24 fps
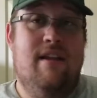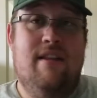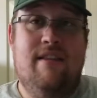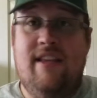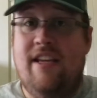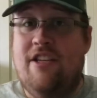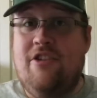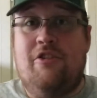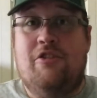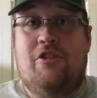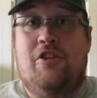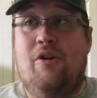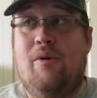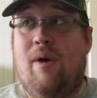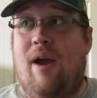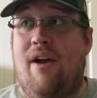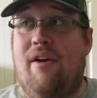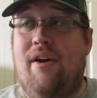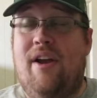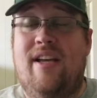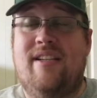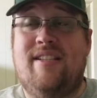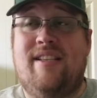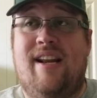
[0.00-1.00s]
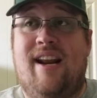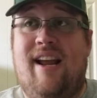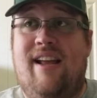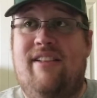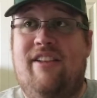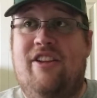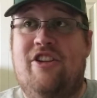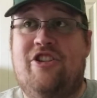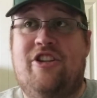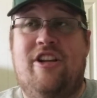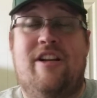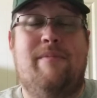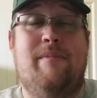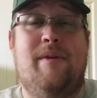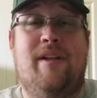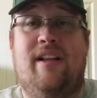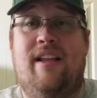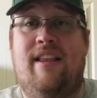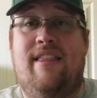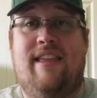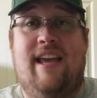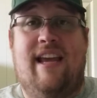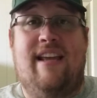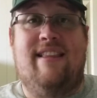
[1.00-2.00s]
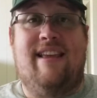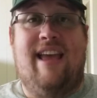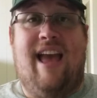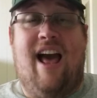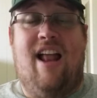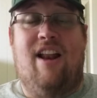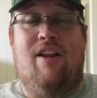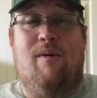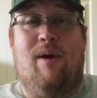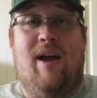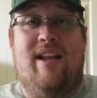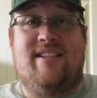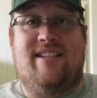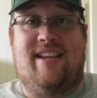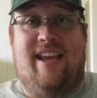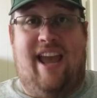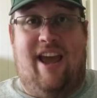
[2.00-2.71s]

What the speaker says: These are two areas that I legitimately think the Alouettes